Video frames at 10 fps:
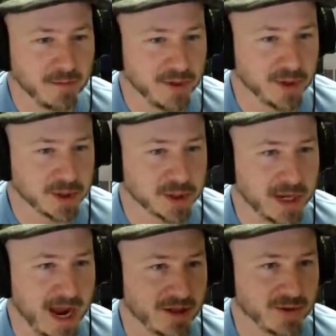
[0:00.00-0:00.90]
build your
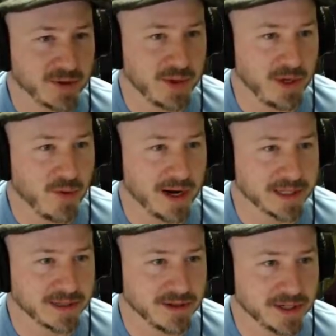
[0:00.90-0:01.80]
gallery the way you want it
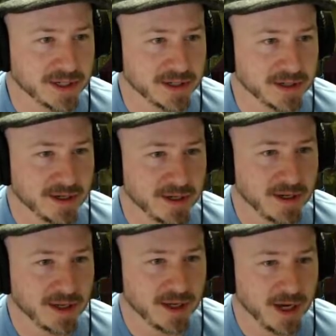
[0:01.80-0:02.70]
to look.
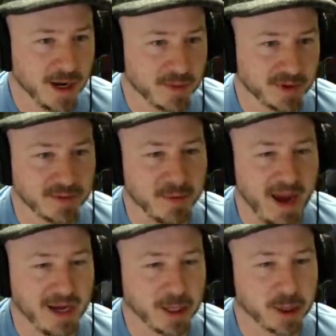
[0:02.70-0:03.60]
Put up the
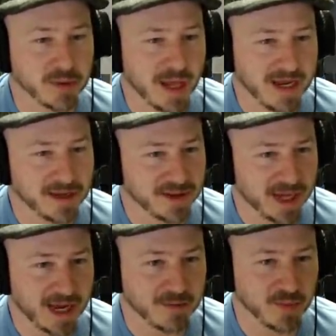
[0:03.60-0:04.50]
paintings you like, and the
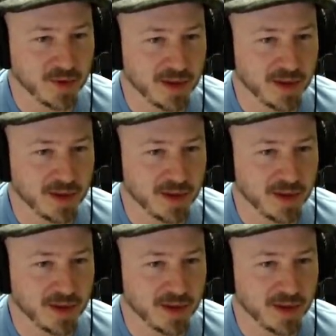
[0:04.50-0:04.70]
game will